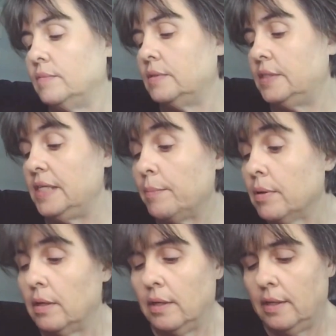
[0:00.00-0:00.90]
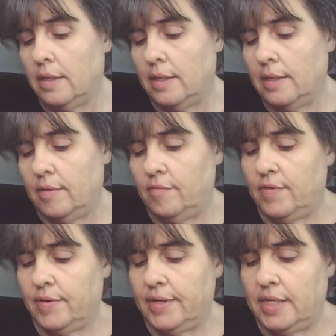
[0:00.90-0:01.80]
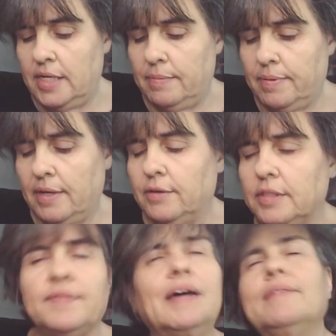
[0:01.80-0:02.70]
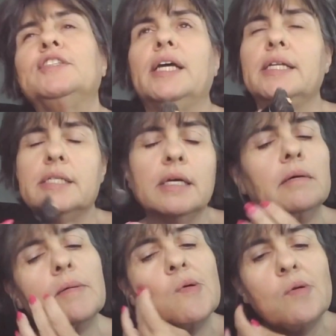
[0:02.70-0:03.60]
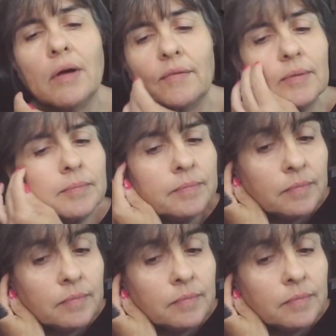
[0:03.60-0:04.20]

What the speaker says: deep, and very deep. I know there's 5 shades of them.